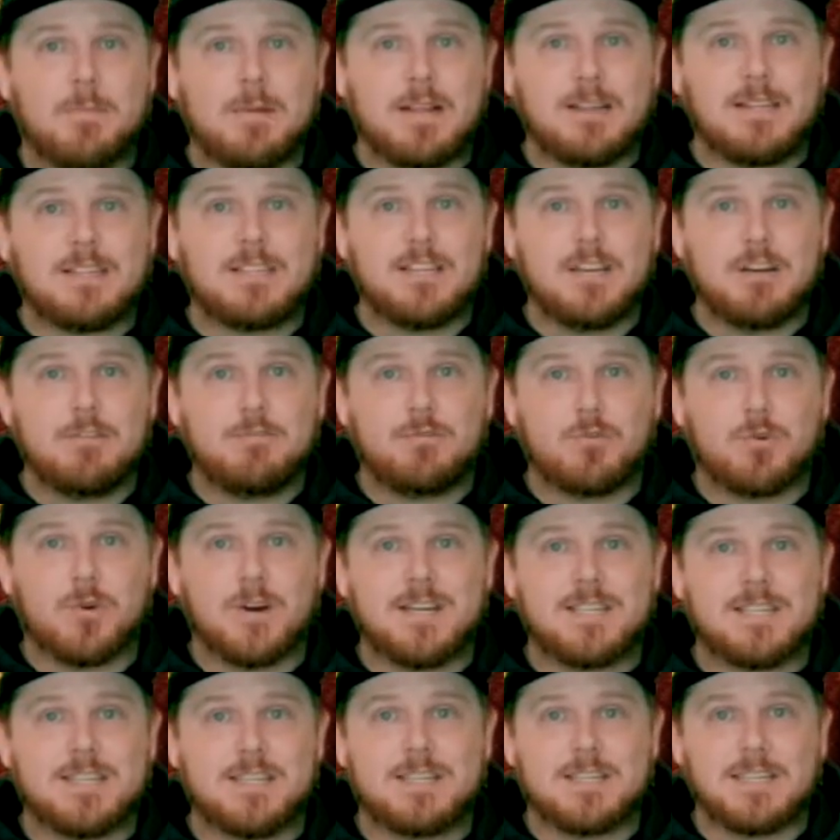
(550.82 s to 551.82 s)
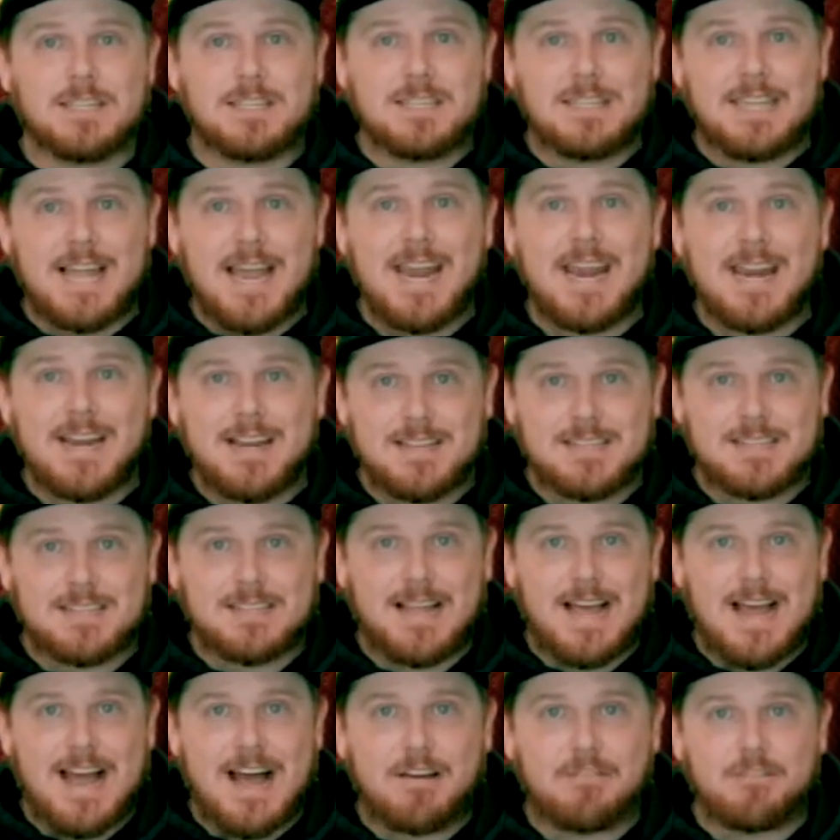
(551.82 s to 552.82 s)
to be listening for is a delay in his
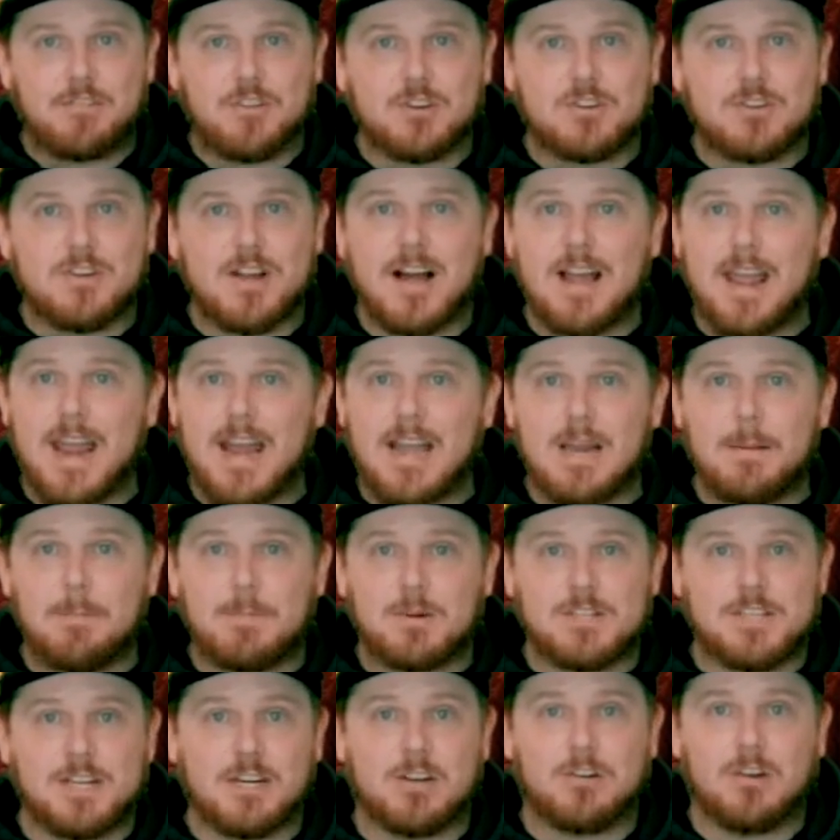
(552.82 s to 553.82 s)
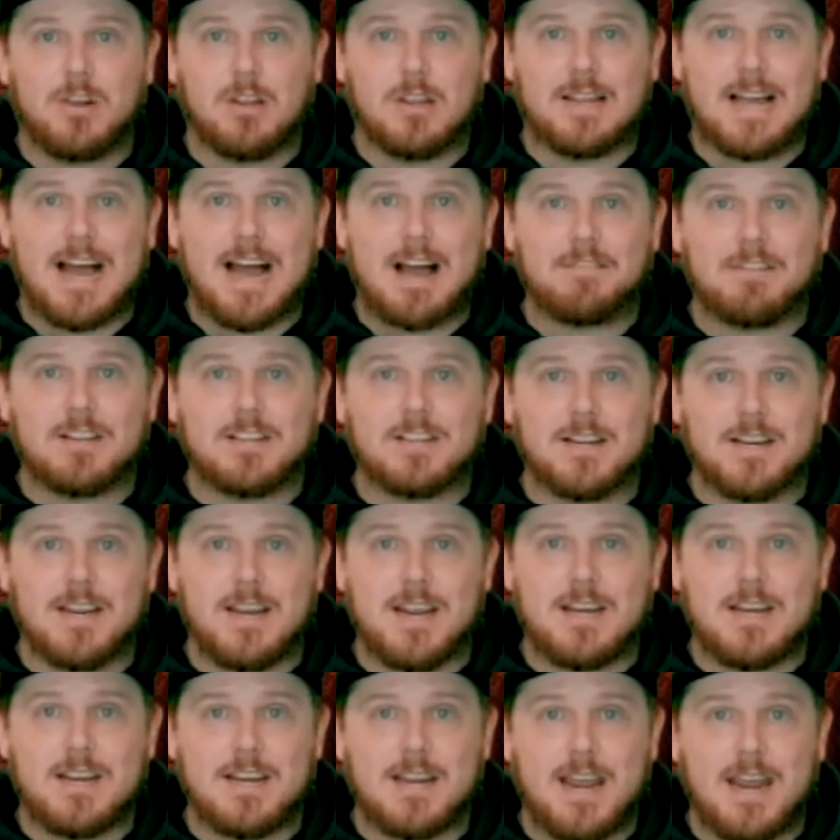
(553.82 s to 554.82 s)
laugh. There's not any particular laugh that's going
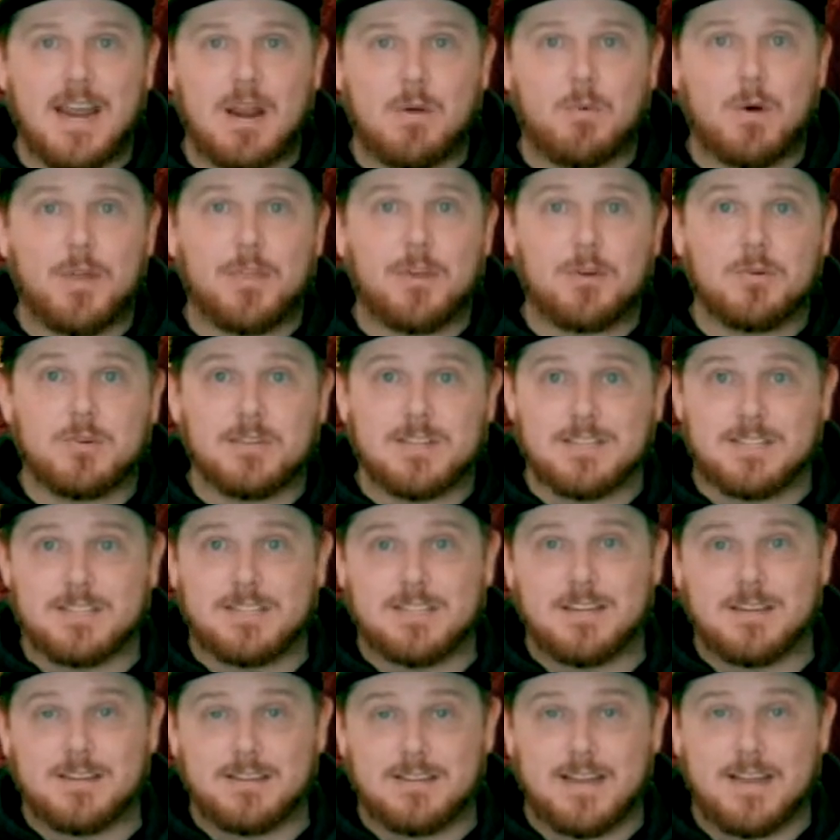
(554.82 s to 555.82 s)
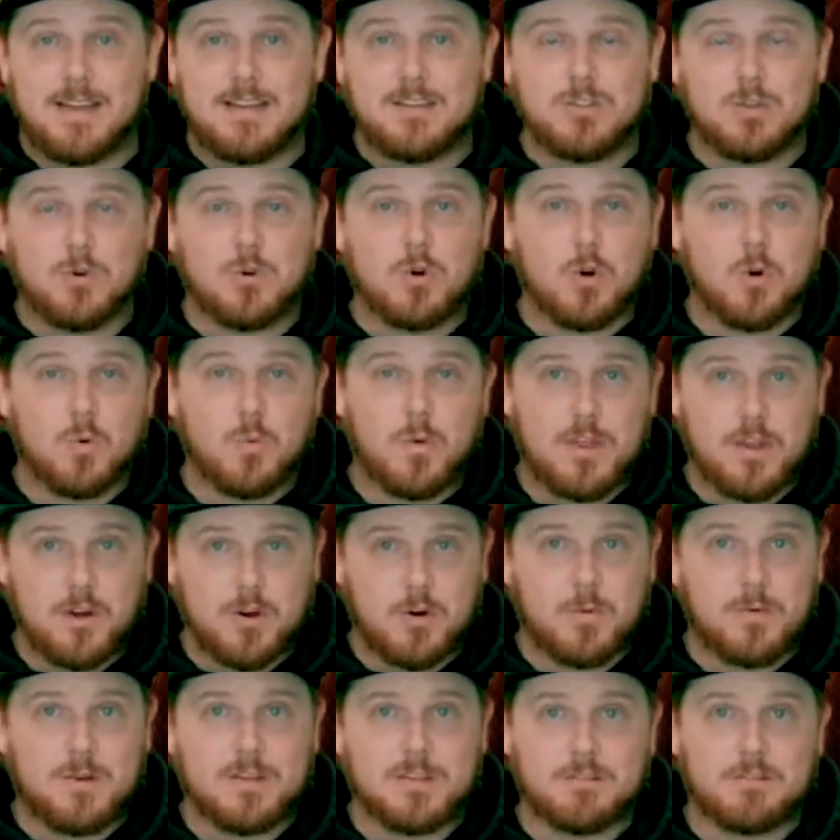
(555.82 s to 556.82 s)
to indicate whether it was a success or whether
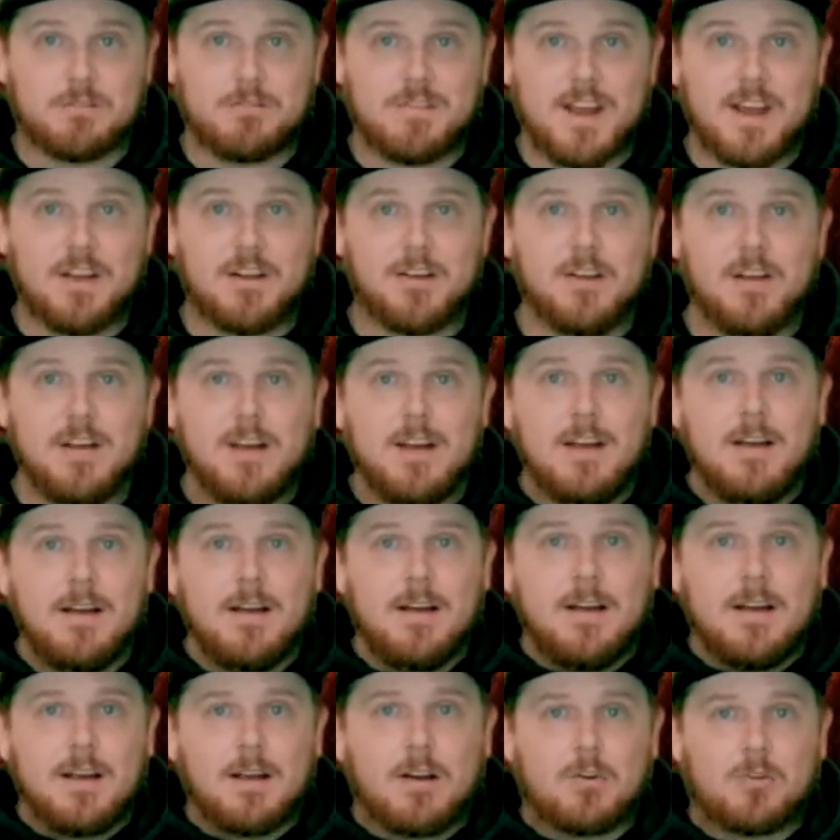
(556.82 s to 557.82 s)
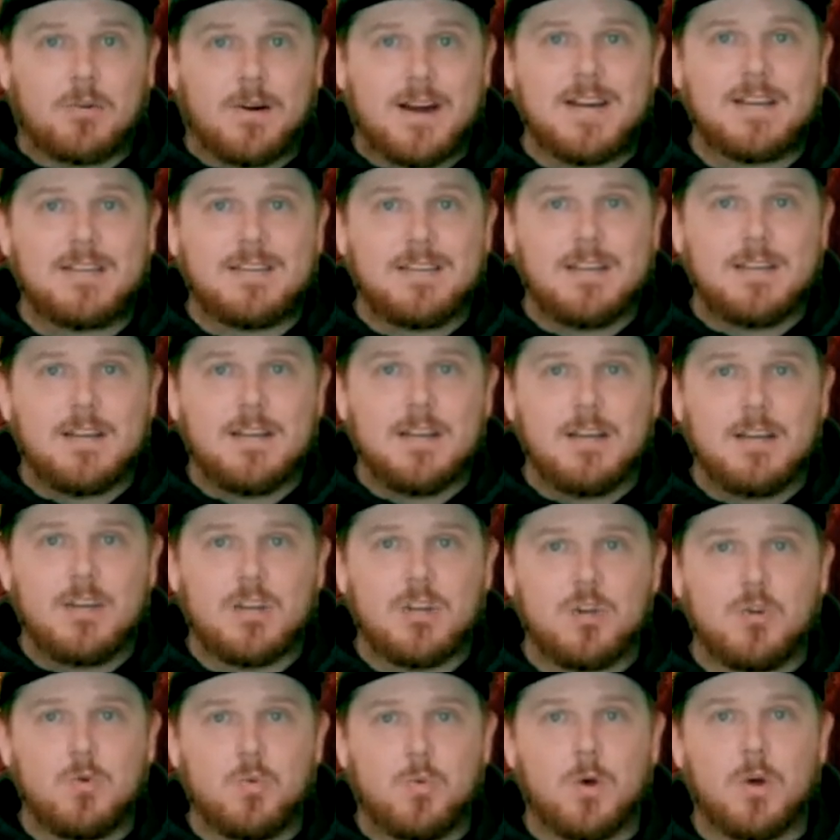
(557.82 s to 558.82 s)
it was a fail. Granted,
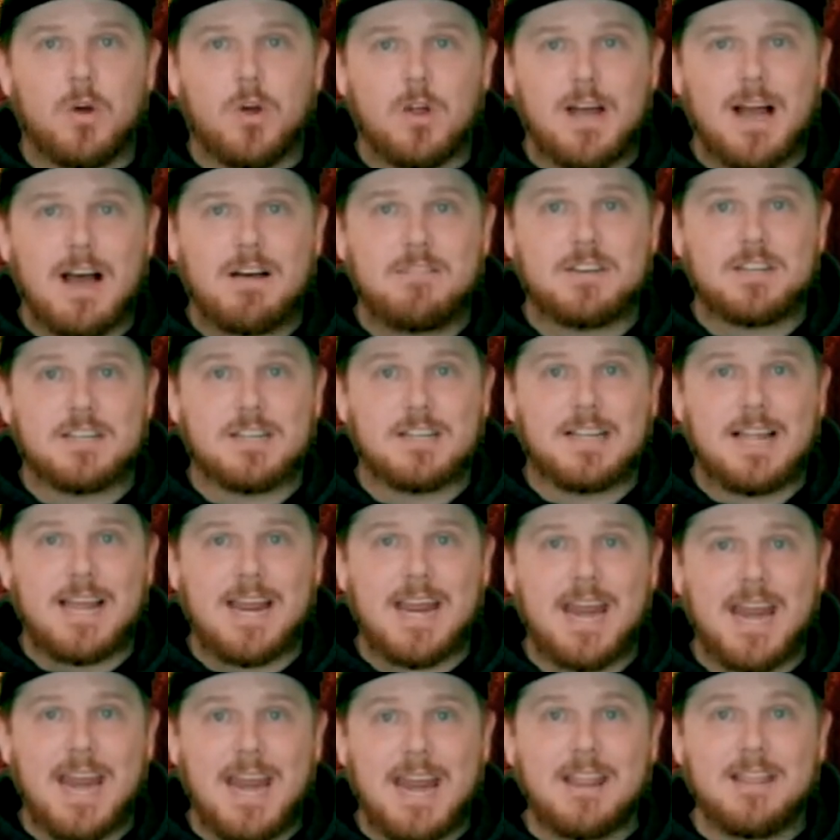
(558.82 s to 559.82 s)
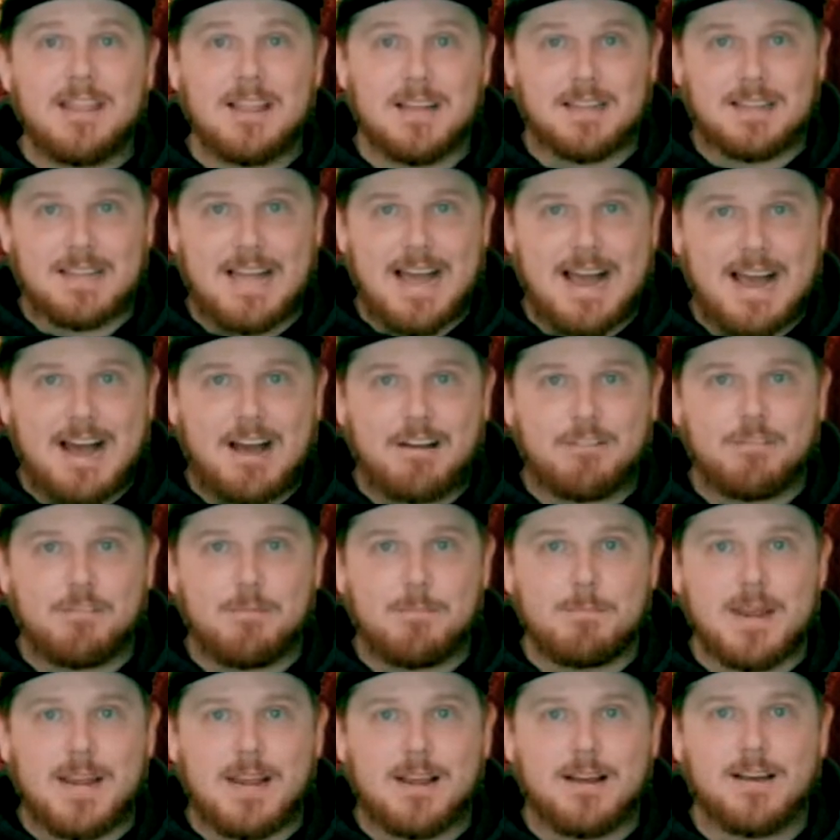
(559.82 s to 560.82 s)
you will have a delay in the laugh
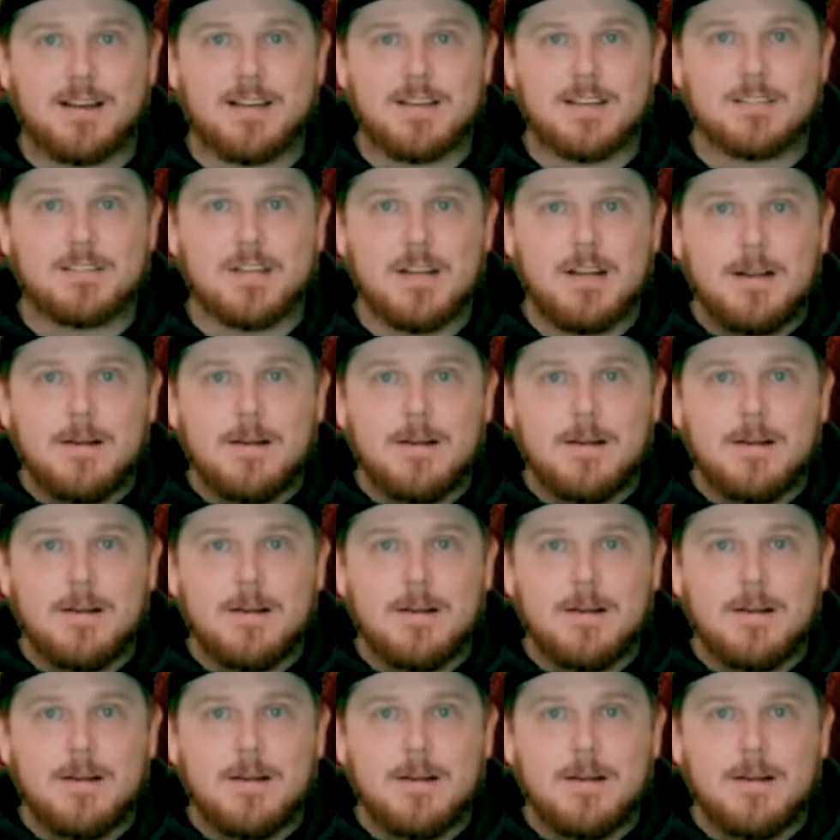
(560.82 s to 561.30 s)
because